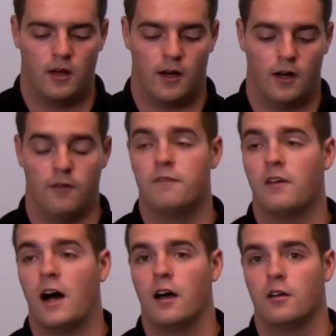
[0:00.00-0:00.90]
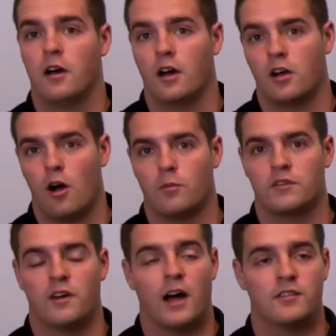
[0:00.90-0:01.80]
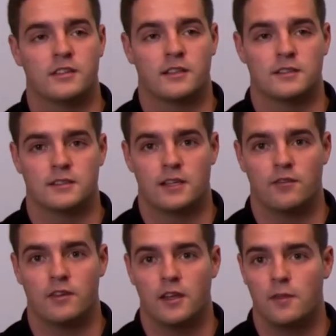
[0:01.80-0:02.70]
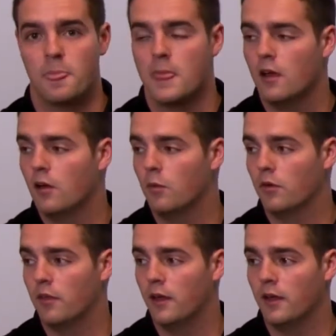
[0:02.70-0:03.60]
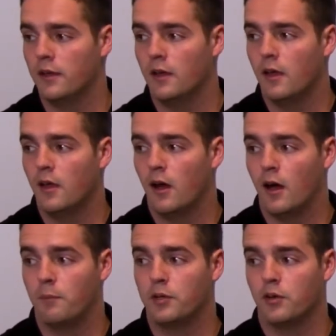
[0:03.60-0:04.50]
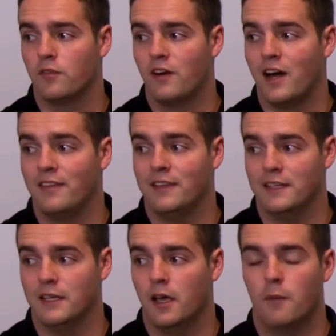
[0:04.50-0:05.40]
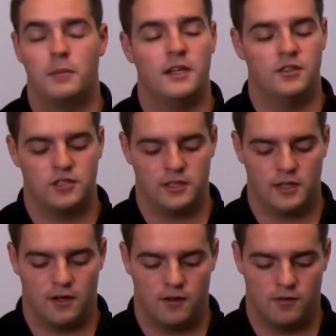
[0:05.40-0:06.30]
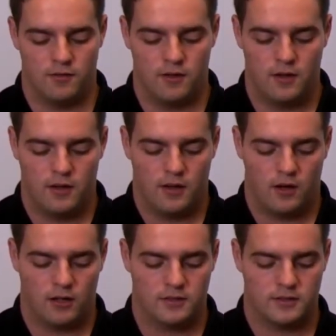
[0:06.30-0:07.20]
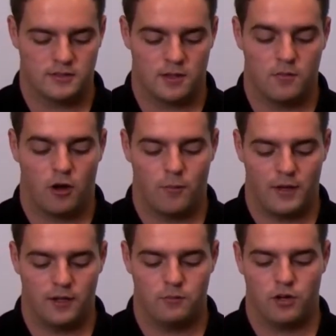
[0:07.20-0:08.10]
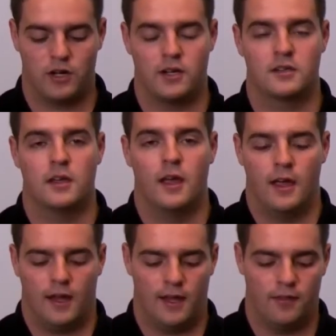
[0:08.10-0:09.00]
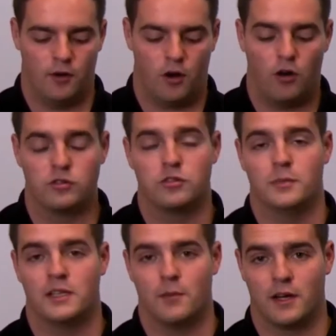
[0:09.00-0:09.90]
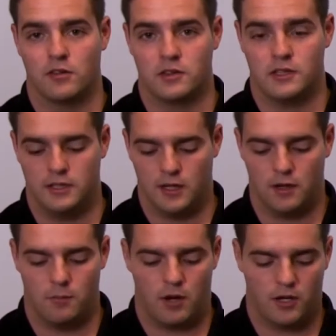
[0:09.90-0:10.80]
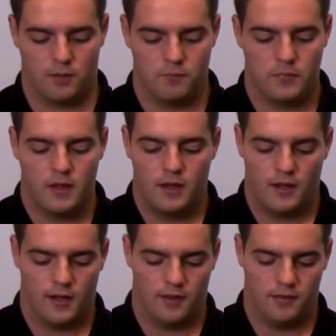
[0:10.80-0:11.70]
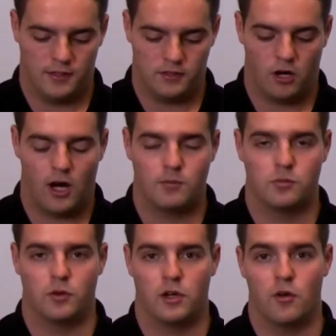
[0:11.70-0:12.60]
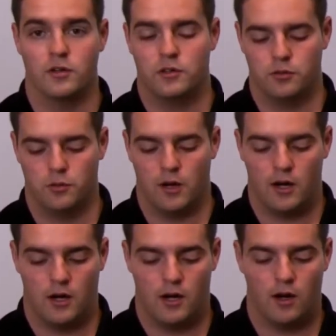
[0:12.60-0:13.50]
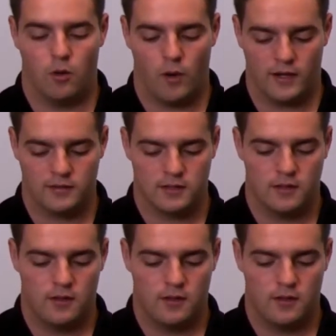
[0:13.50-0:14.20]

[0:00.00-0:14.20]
Columns 5, 6, and 7 then will then purify the PG of our system, our main product, and they'll also be coming out the bottom. And the tops will go into a waste.